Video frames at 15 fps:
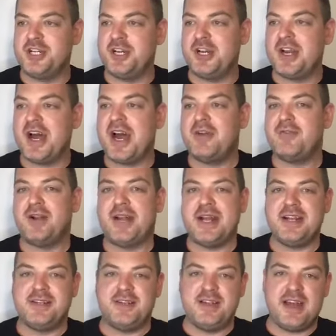You can't
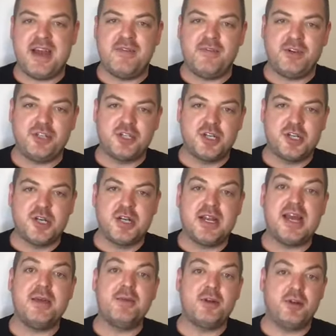relate to the average
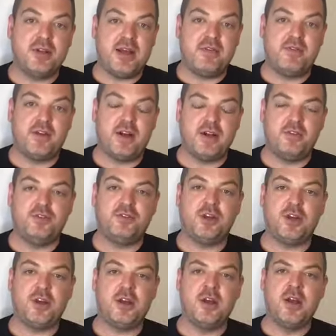layman on that front.
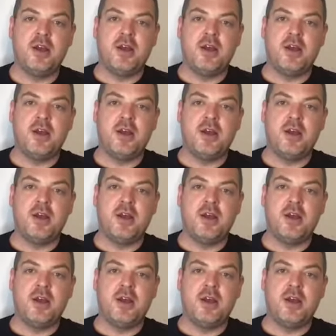So